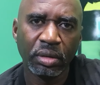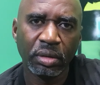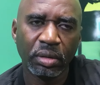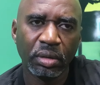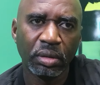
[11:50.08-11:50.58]

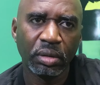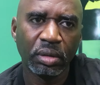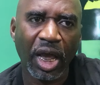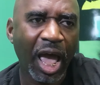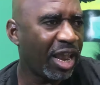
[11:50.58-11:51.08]
Yeah.
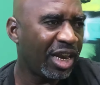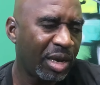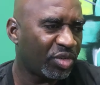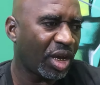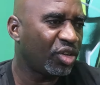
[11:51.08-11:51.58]

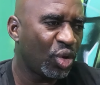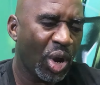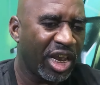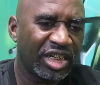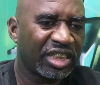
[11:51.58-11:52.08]
I ain't even
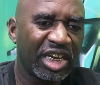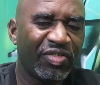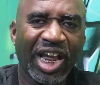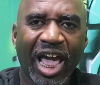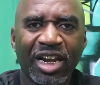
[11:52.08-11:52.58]
talking. You ain't
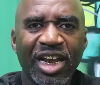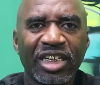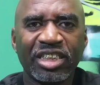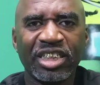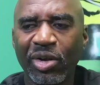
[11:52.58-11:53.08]
just even gotta
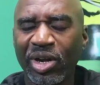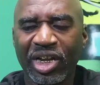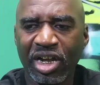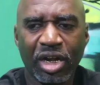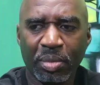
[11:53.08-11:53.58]

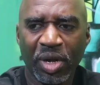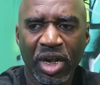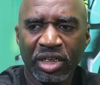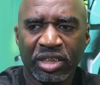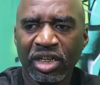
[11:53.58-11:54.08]
necessarily
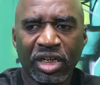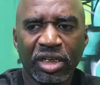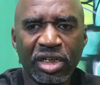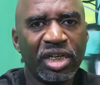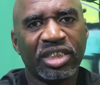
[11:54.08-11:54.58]
come
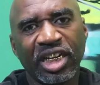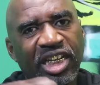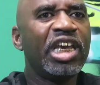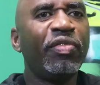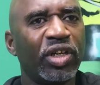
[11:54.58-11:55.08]
to the
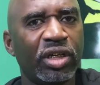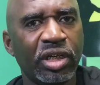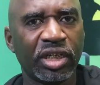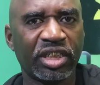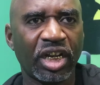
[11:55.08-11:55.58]
hood to give
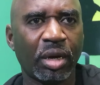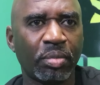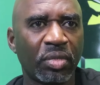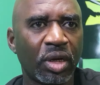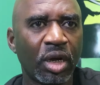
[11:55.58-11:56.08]
the hood
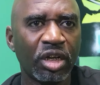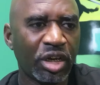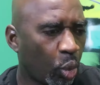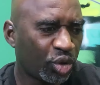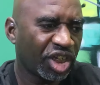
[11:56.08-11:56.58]
something.
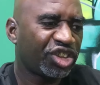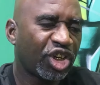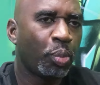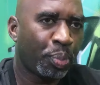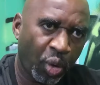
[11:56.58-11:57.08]
Yo,
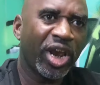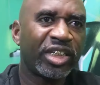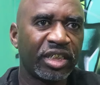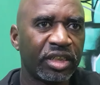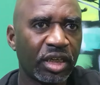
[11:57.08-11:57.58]
just your
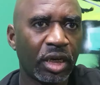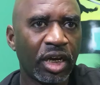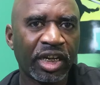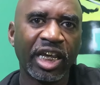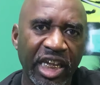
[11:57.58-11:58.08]

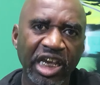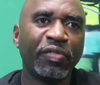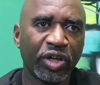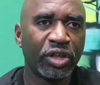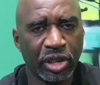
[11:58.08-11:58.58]
presence can
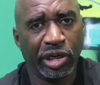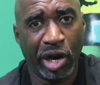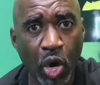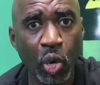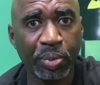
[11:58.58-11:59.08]
give the
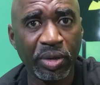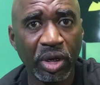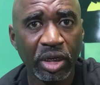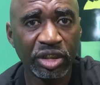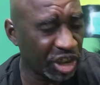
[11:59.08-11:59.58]
hood
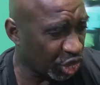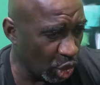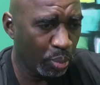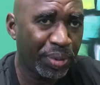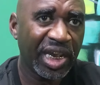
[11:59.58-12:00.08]
hope.
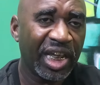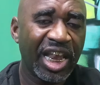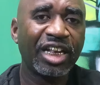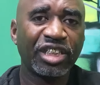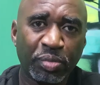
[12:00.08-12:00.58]
Just you
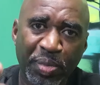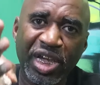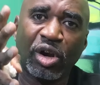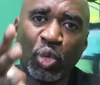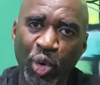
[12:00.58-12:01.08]
being that,
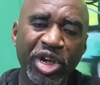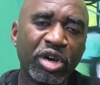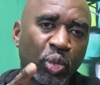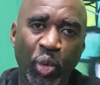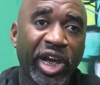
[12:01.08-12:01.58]
just being a
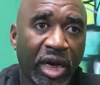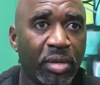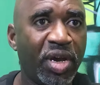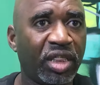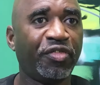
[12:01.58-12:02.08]
real regular